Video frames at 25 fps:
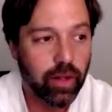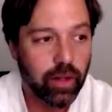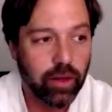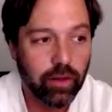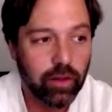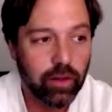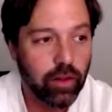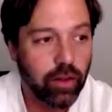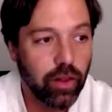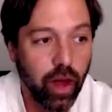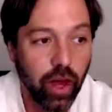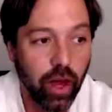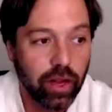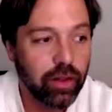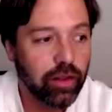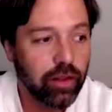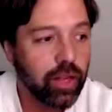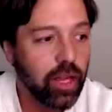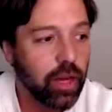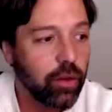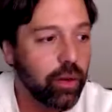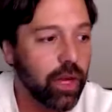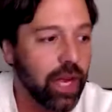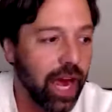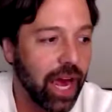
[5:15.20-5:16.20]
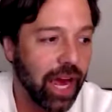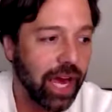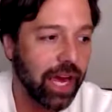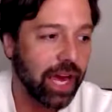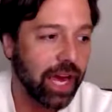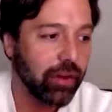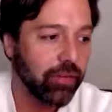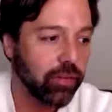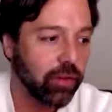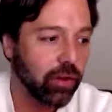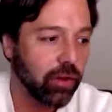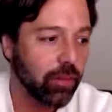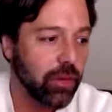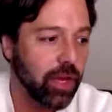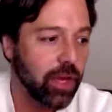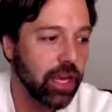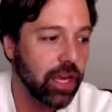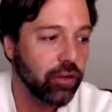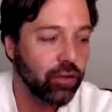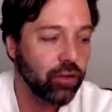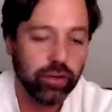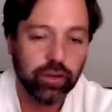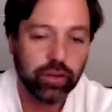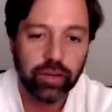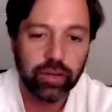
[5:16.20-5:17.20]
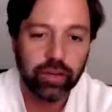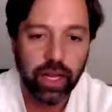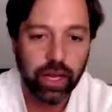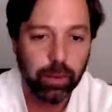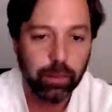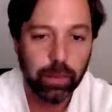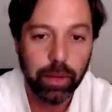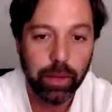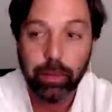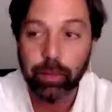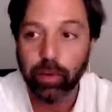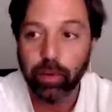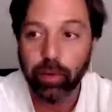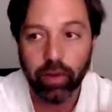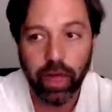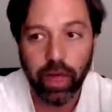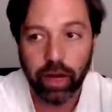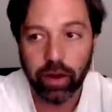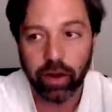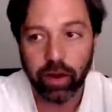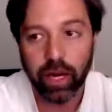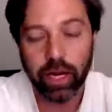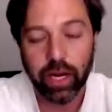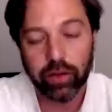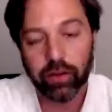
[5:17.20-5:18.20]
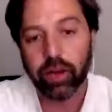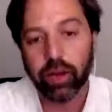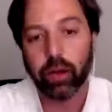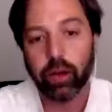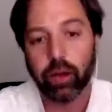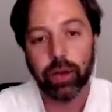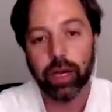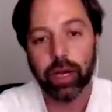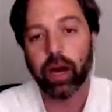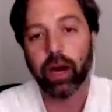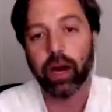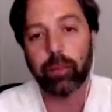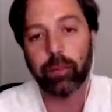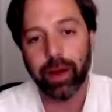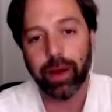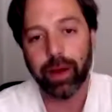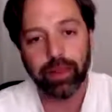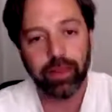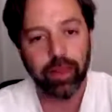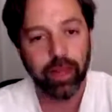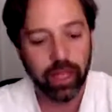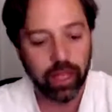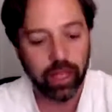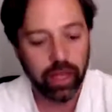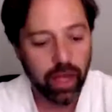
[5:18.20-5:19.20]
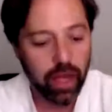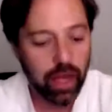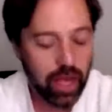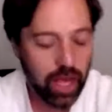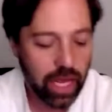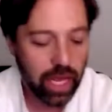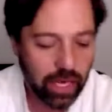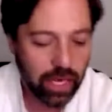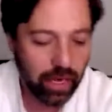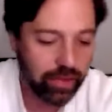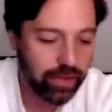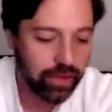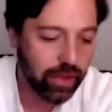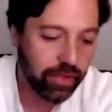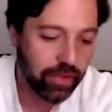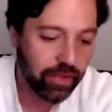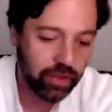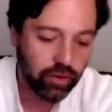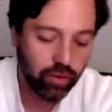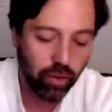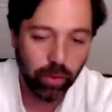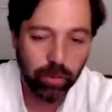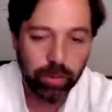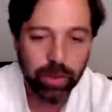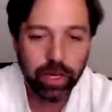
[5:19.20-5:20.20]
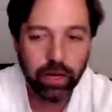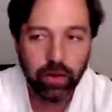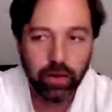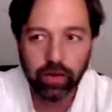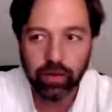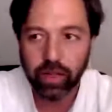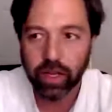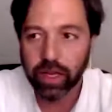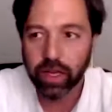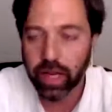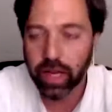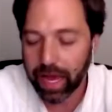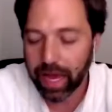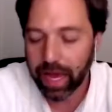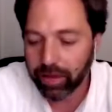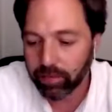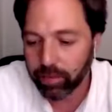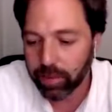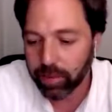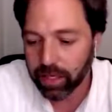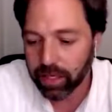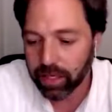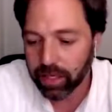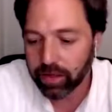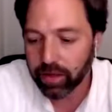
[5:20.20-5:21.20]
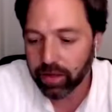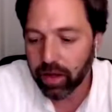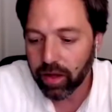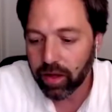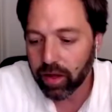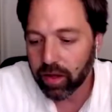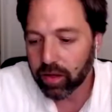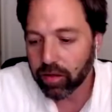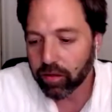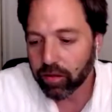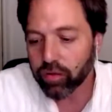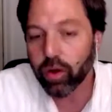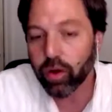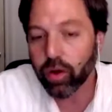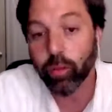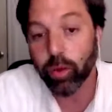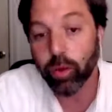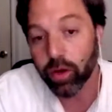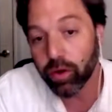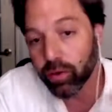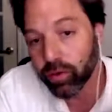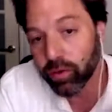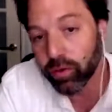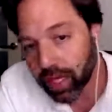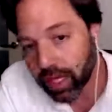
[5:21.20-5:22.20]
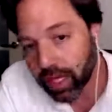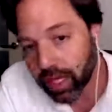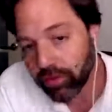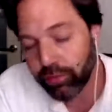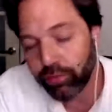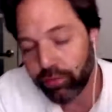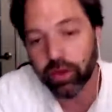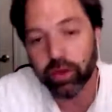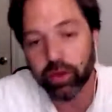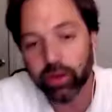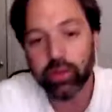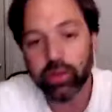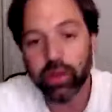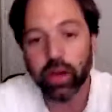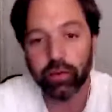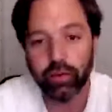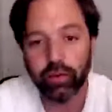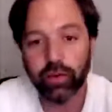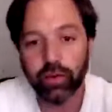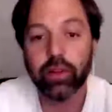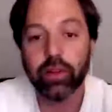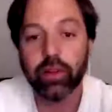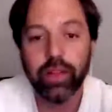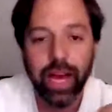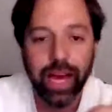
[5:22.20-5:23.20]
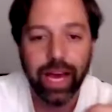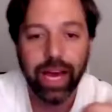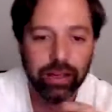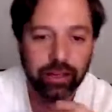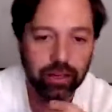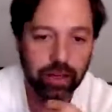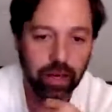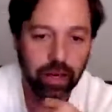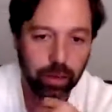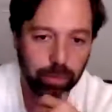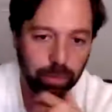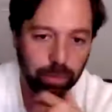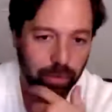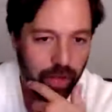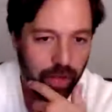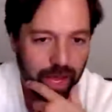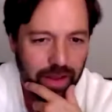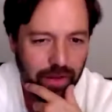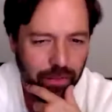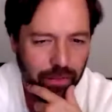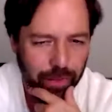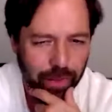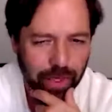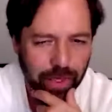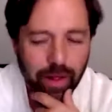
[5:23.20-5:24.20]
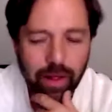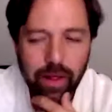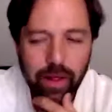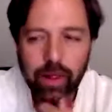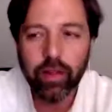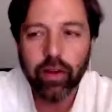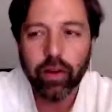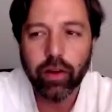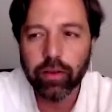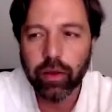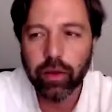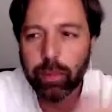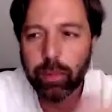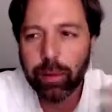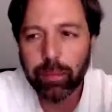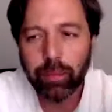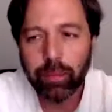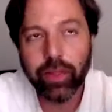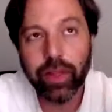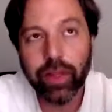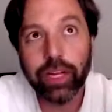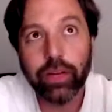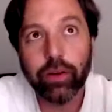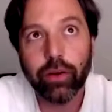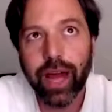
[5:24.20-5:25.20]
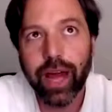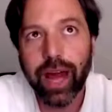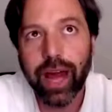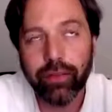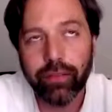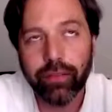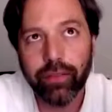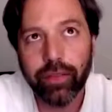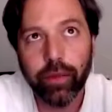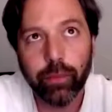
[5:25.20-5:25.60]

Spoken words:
luckily we have some interesting people that are kind of coming up, I think. And I think that Jordan Peterson has been someone who's kind of filled that place. But there are some people that don't have